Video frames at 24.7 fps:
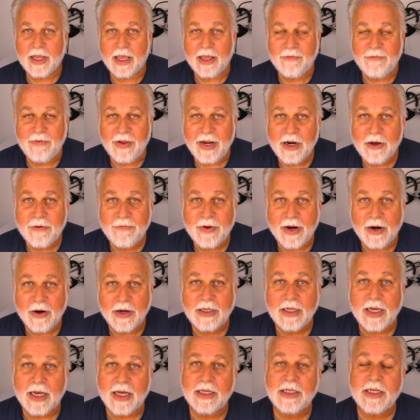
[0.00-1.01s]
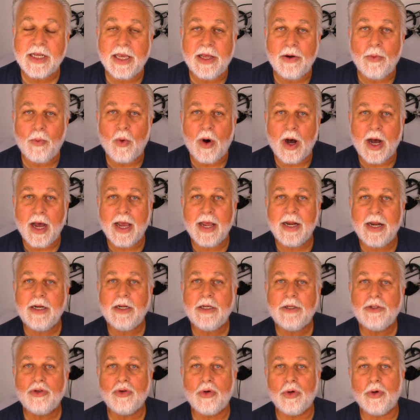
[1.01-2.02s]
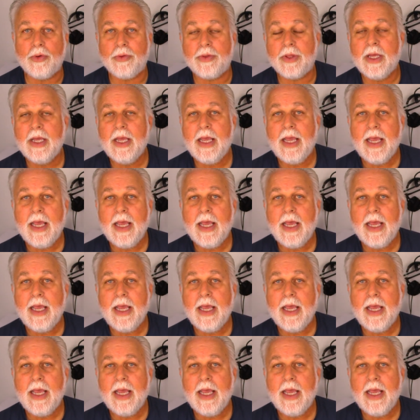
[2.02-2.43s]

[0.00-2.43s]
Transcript: in wine, truth.